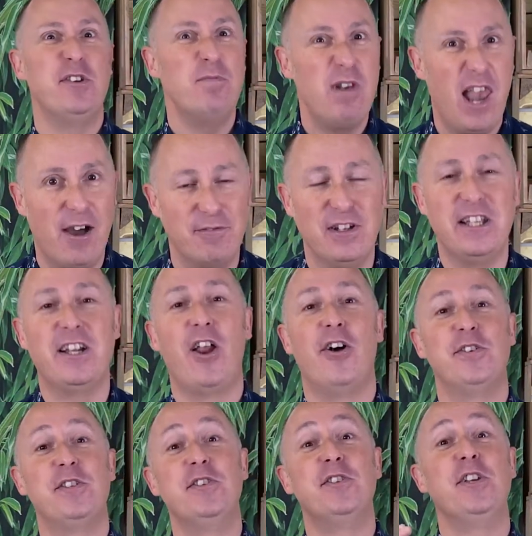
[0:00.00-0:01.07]
lovely
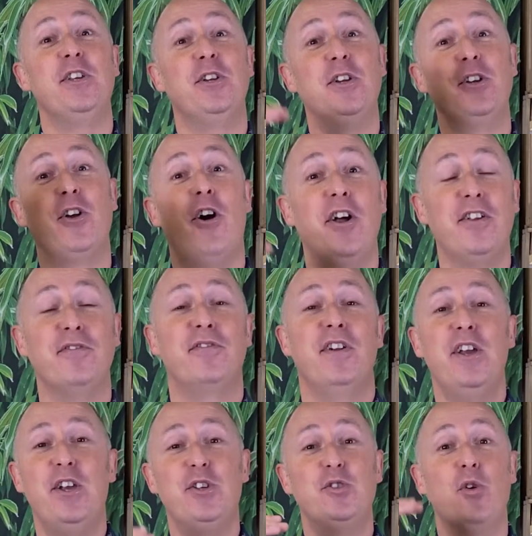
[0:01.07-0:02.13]
glasses that you can kind of
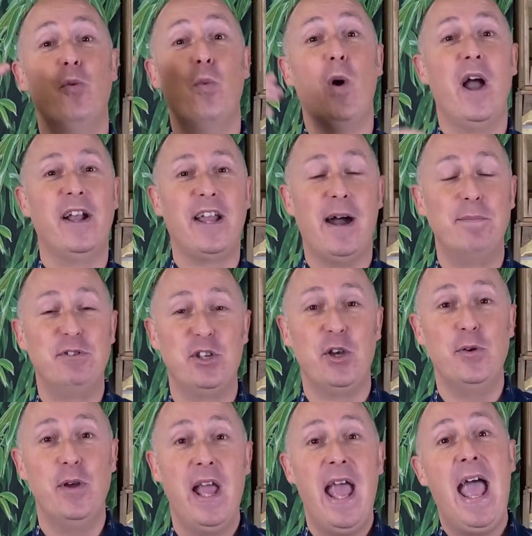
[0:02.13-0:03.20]
sort of work up
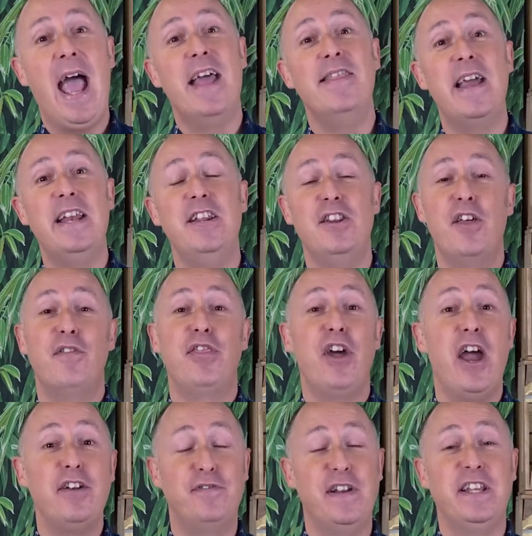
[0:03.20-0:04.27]
to. And then in the
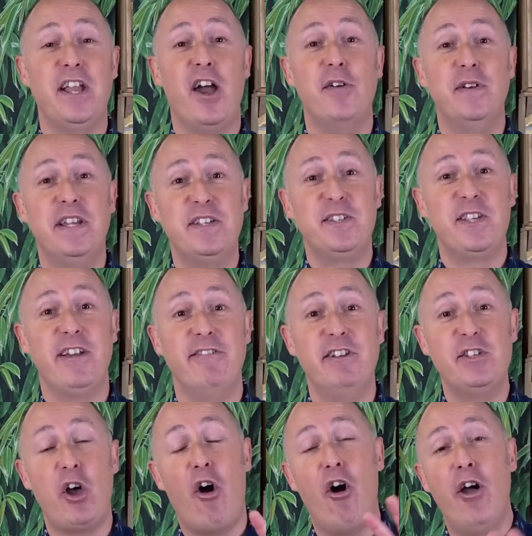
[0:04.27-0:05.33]
third video in this
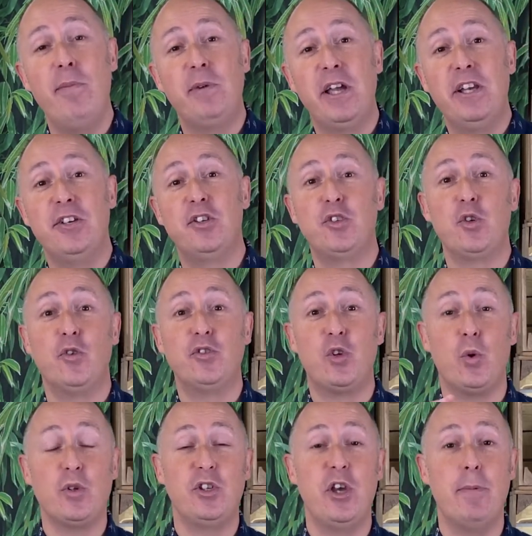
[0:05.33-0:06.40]
series, I'm going to sort of
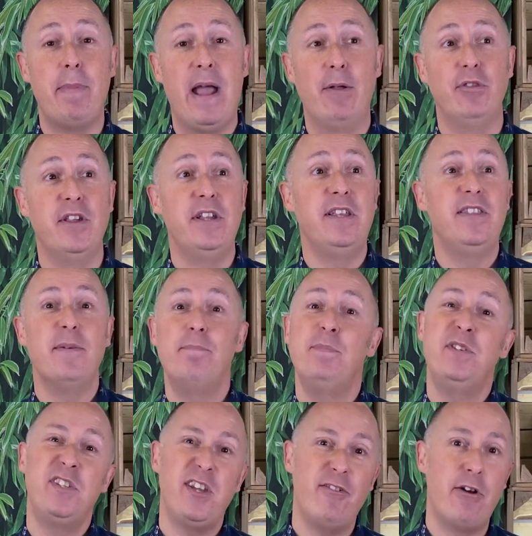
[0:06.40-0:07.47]
talk to you about the
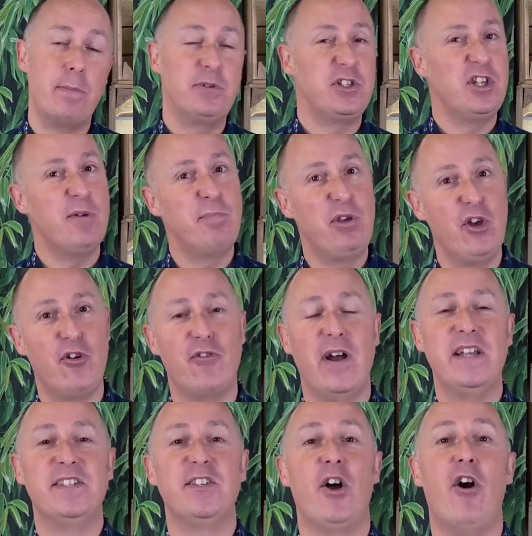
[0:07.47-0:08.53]
syrups and the
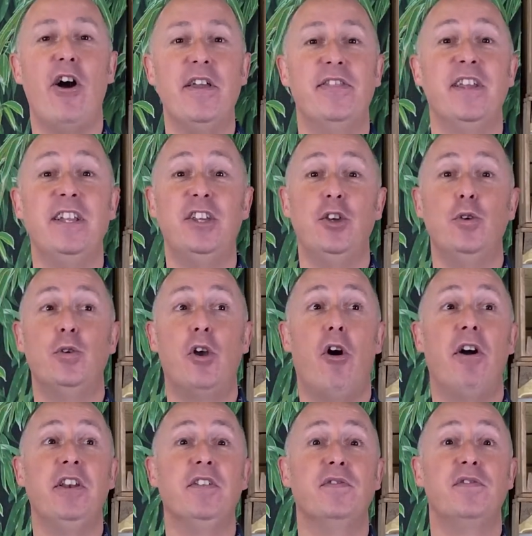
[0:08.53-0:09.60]
purees that I think you
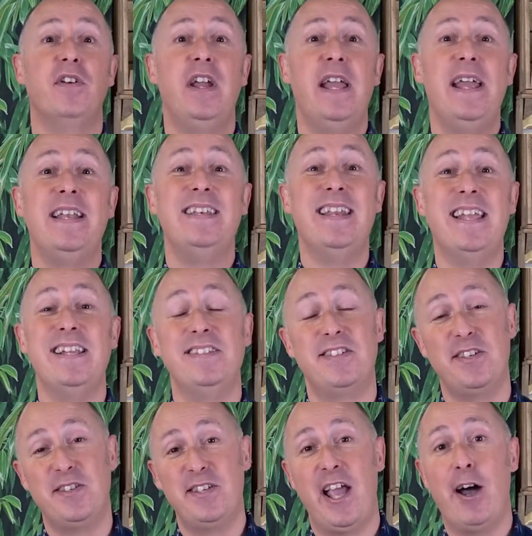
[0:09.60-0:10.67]
kind of need
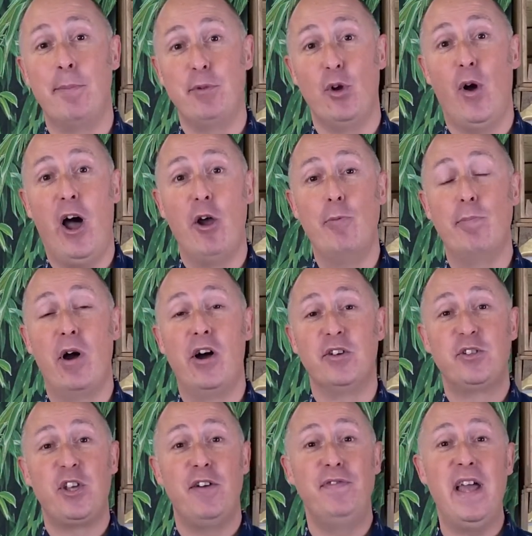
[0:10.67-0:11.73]
to set up your home bars.
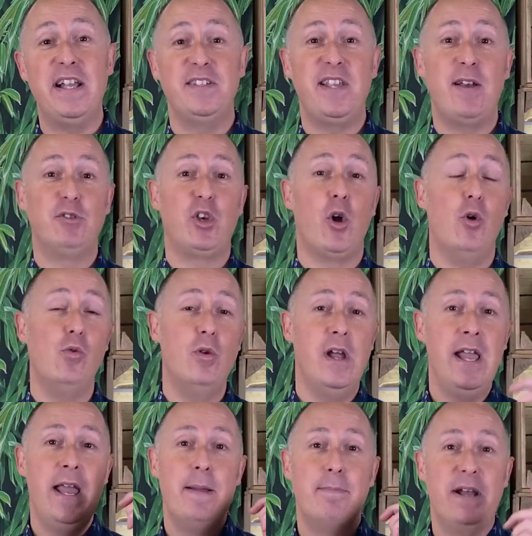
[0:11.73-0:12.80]
So if that sounds cool,
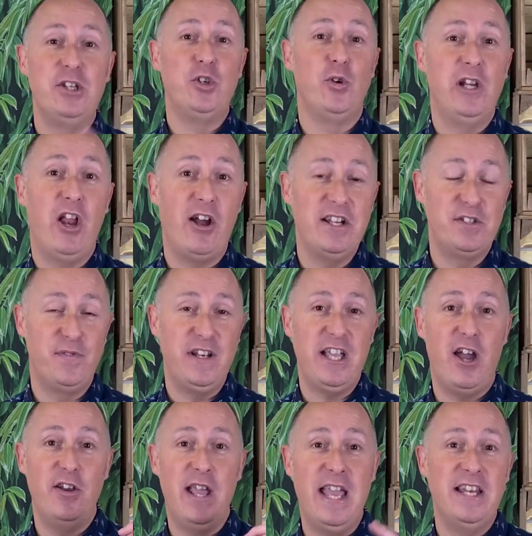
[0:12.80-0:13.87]
make sure you like this
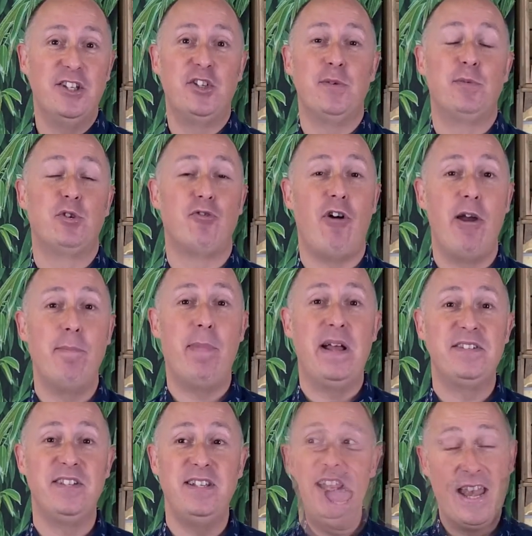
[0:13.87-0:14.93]
video, hit the subscribe
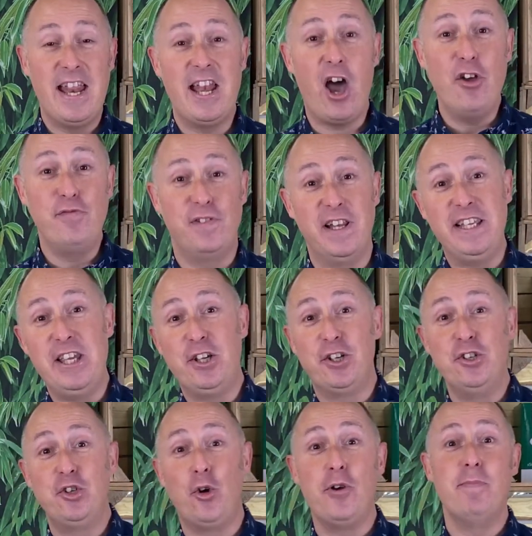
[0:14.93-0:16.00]
button, and then hopefully you
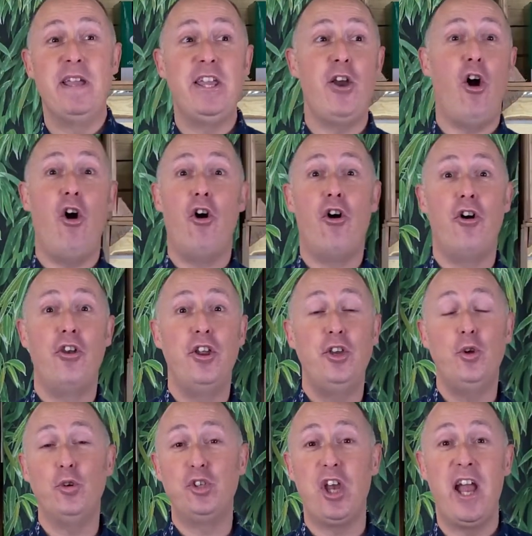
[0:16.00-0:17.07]
can join me on
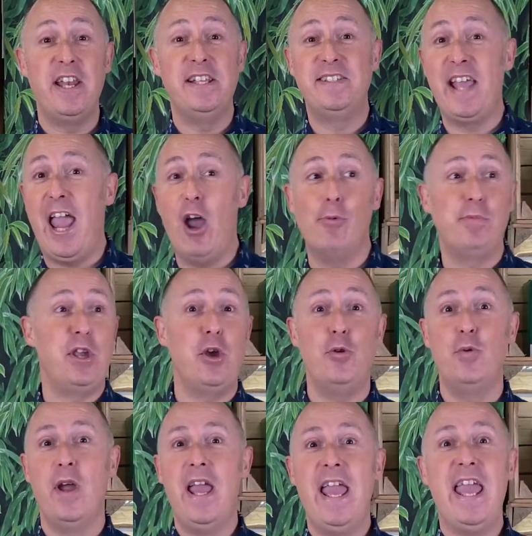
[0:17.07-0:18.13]
your journey to help you
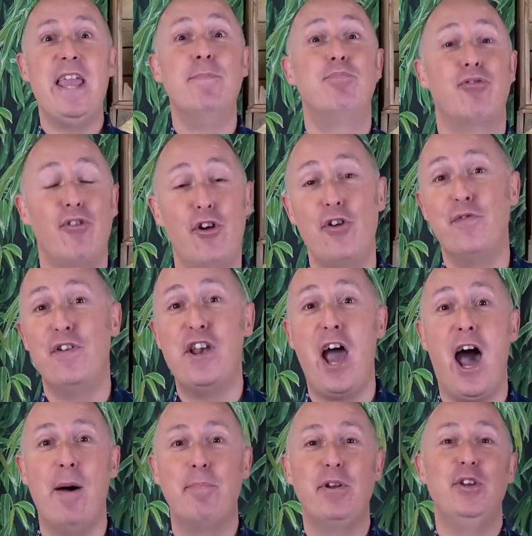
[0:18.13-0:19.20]
improve and
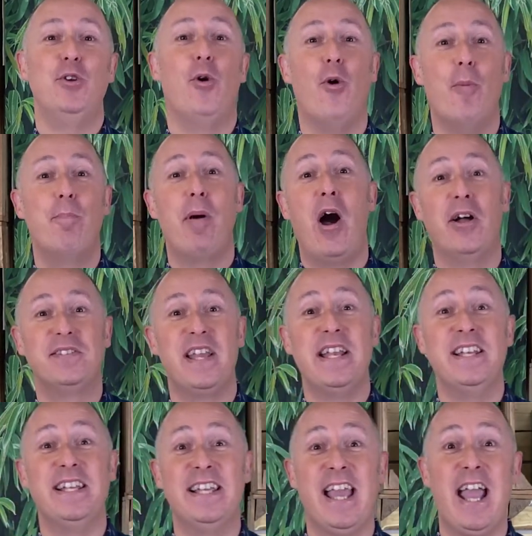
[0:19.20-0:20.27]
up your
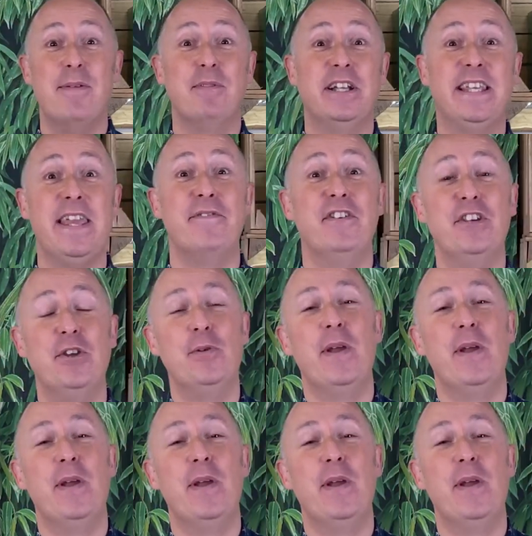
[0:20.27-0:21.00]
bartending game and giving you